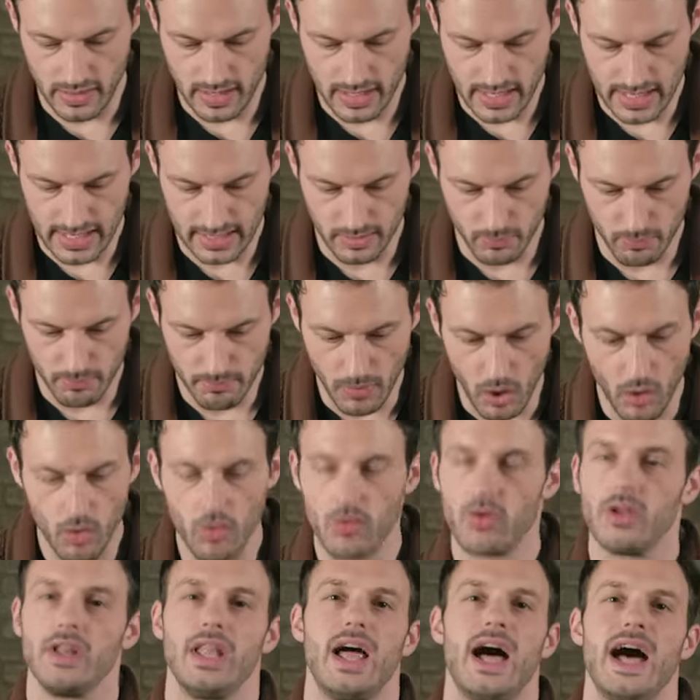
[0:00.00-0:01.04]
the
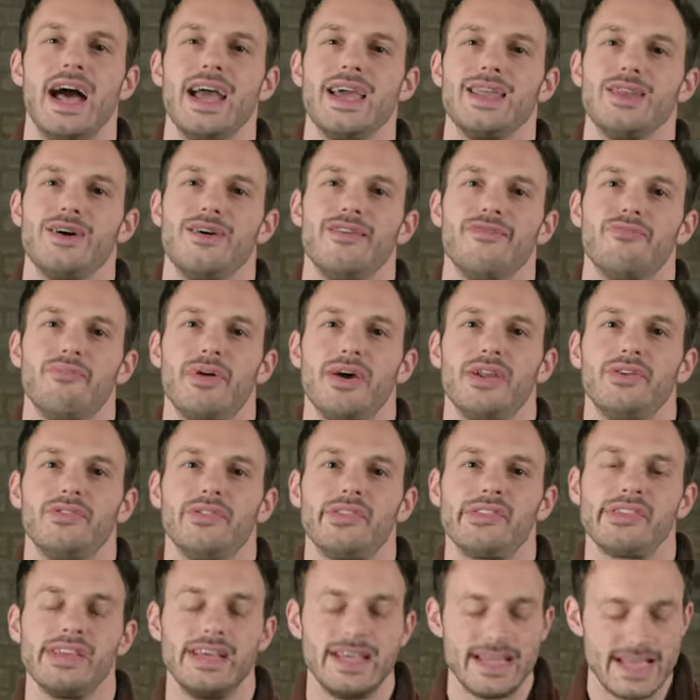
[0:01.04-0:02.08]
Moog line of
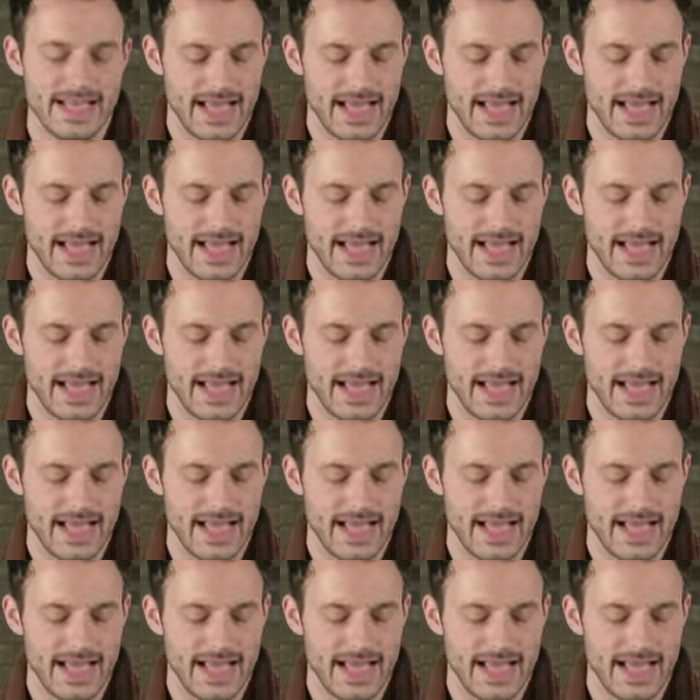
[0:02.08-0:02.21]
pedals.